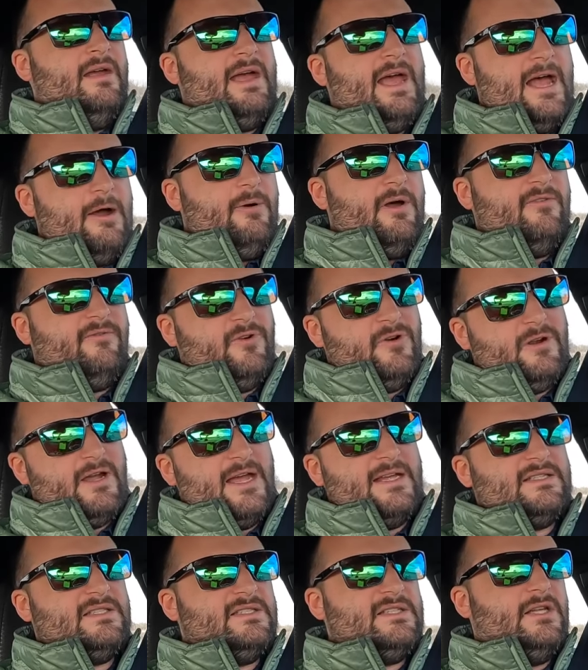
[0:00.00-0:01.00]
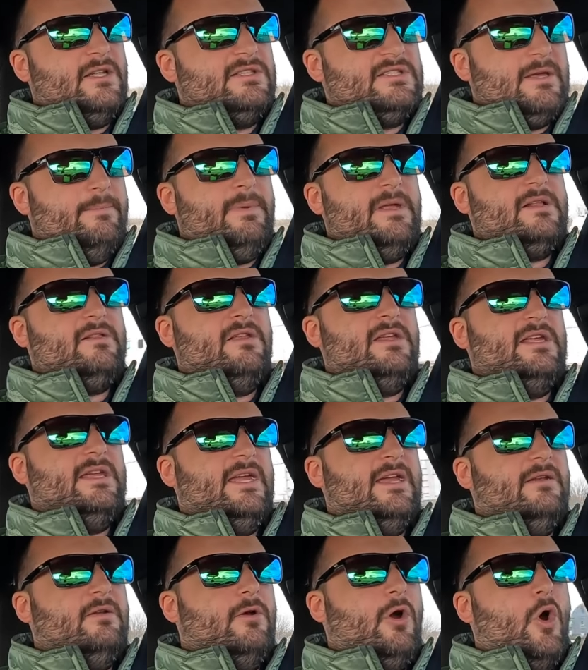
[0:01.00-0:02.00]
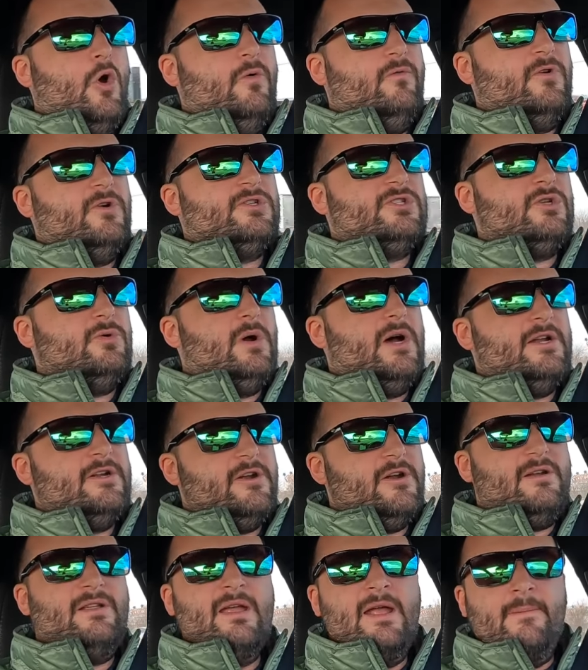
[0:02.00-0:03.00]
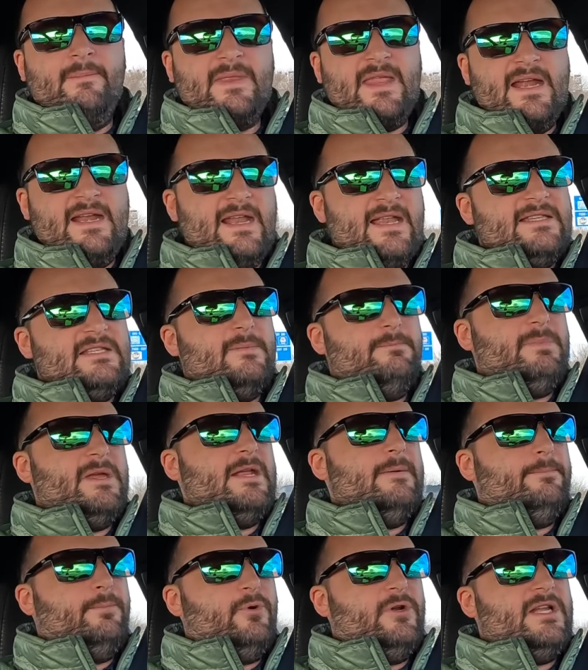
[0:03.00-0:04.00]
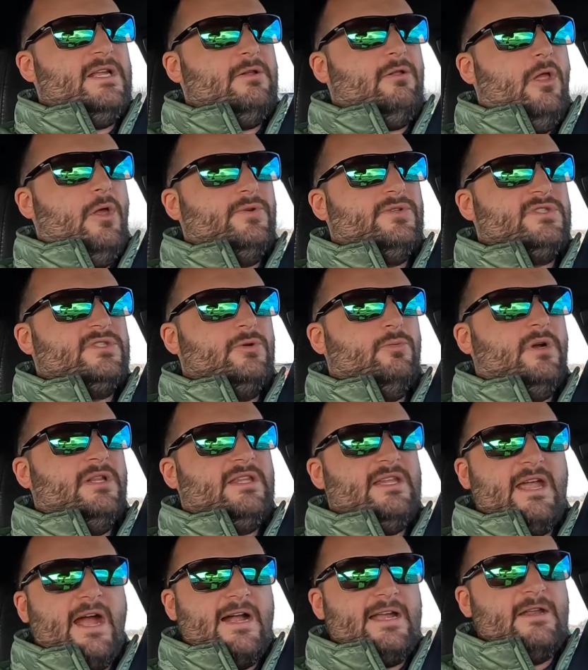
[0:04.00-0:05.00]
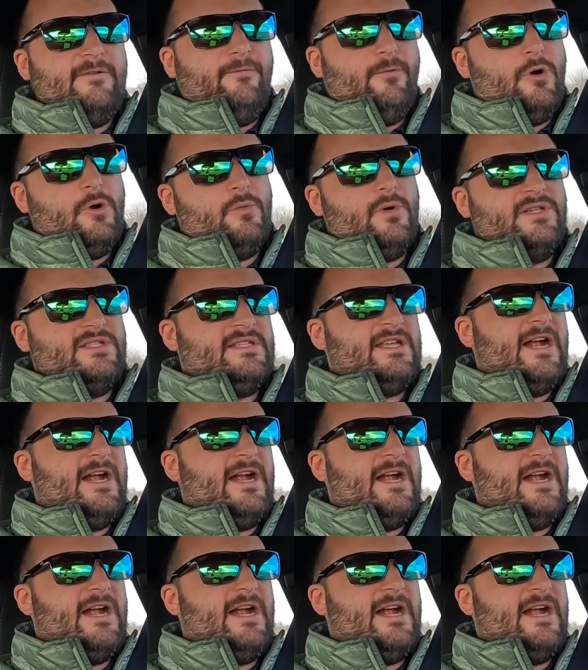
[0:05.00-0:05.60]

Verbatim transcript: However, I still typically get over 200 and ends up being pretty close to what the ID4 was.